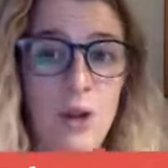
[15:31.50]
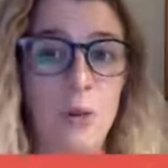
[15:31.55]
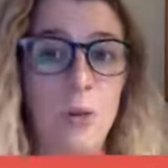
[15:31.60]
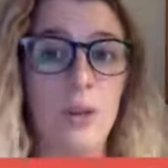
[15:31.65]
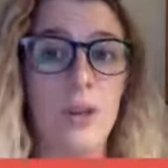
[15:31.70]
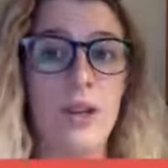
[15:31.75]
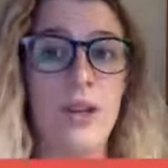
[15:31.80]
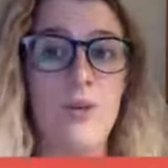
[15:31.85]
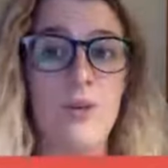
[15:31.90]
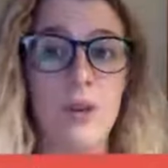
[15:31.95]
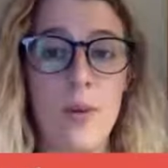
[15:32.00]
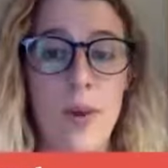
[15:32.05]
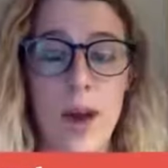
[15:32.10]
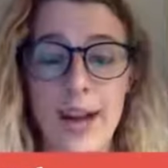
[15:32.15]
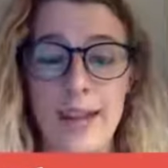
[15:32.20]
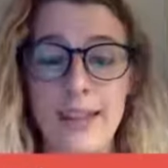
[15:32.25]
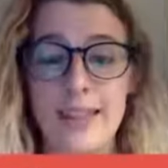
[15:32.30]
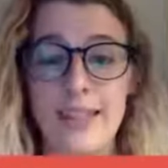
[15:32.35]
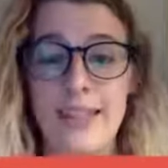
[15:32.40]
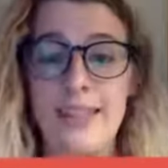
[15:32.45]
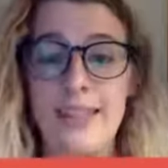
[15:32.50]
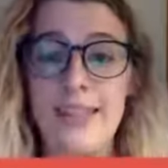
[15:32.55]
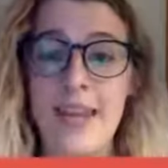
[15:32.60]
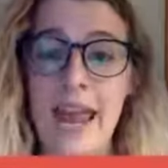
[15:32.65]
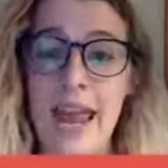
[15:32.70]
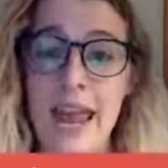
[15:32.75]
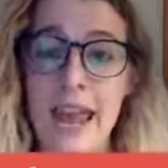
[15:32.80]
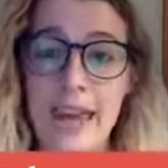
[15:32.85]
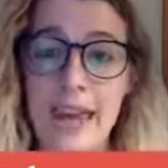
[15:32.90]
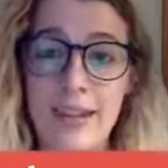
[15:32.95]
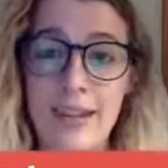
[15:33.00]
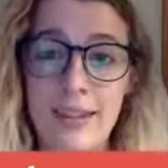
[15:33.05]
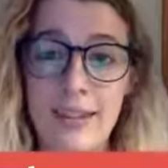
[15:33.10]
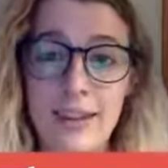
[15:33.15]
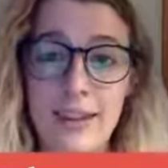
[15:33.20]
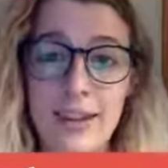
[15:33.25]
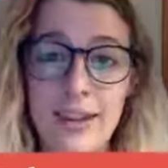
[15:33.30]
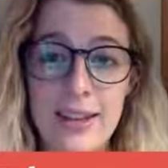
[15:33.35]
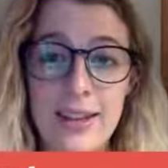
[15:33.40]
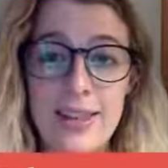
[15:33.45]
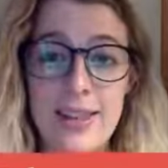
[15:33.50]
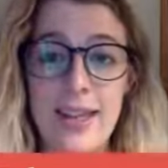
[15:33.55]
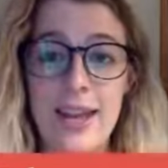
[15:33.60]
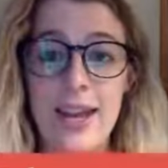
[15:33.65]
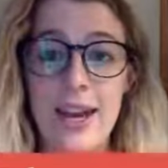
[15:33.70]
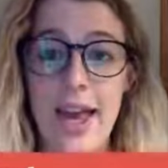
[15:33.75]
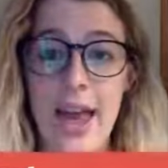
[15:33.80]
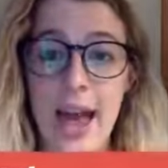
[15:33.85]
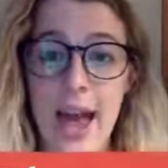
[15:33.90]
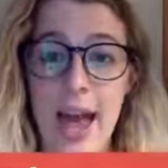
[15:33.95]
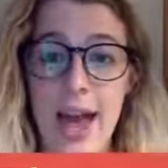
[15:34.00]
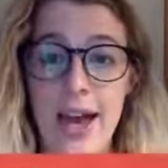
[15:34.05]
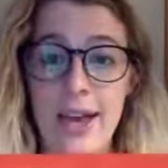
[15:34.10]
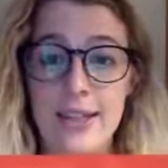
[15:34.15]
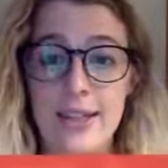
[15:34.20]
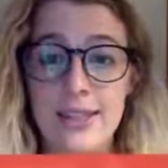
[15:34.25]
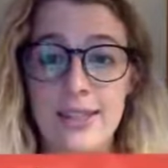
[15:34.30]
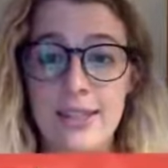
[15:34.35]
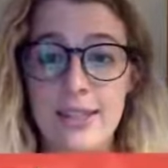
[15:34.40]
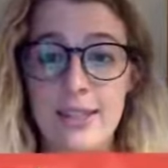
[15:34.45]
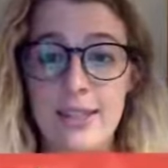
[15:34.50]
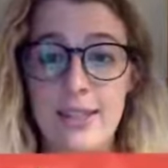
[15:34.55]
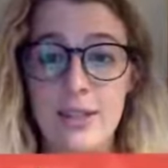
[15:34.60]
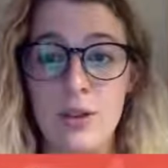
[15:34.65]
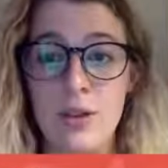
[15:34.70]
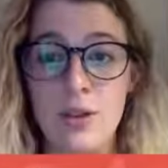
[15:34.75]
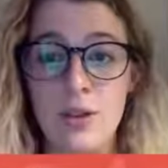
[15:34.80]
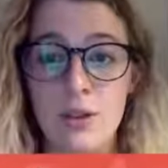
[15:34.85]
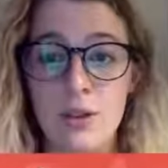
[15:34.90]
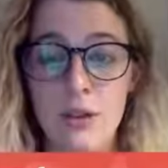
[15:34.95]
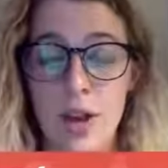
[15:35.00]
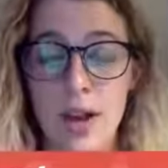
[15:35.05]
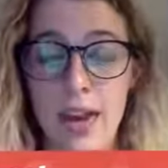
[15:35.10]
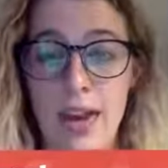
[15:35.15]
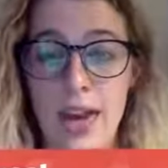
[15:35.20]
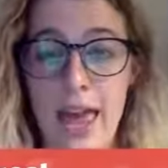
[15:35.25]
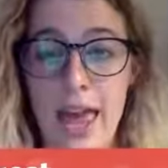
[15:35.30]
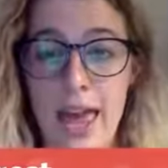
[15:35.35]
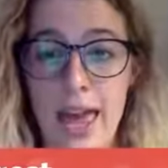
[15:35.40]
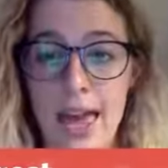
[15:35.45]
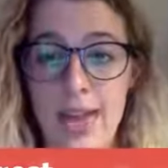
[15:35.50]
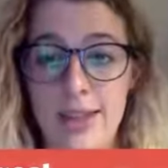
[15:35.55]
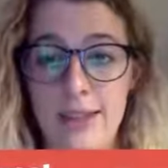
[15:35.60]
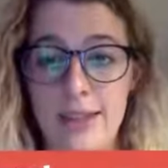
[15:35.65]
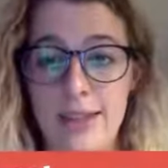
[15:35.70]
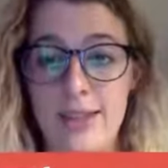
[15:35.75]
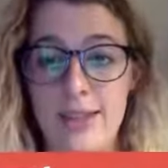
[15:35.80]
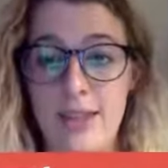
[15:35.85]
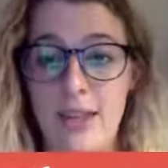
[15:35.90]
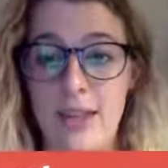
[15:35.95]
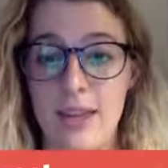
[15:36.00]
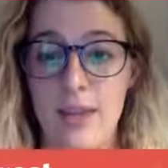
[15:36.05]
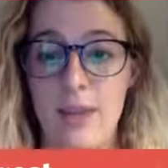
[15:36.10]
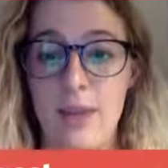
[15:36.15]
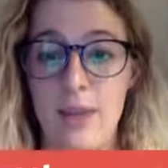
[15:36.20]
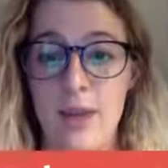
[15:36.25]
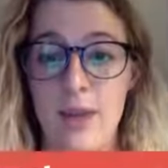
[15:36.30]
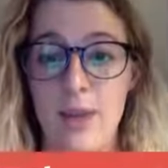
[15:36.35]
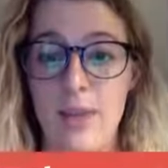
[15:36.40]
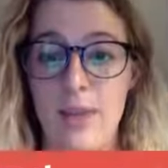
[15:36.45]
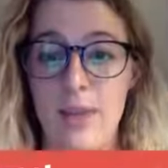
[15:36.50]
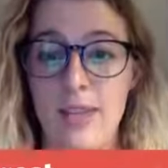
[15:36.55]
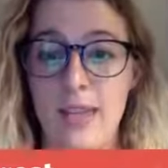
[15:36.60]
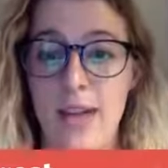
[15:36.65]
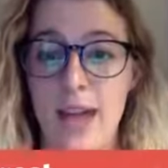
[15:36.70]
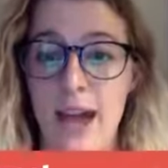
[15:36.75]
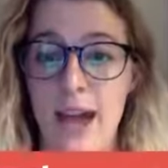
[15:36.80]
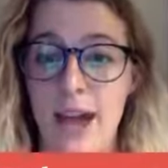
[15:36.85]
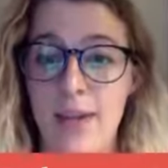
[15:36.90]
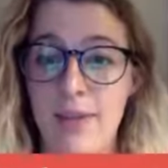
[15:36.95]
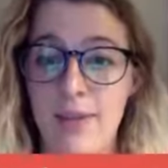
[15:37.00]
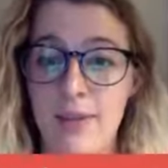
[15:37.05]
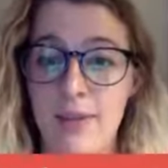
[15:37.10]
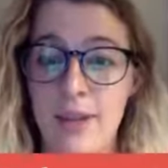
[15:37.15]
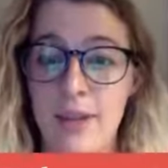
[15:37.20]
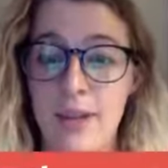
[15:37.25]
will give you access to analytics and ads, the two great A's that you'll be able to have.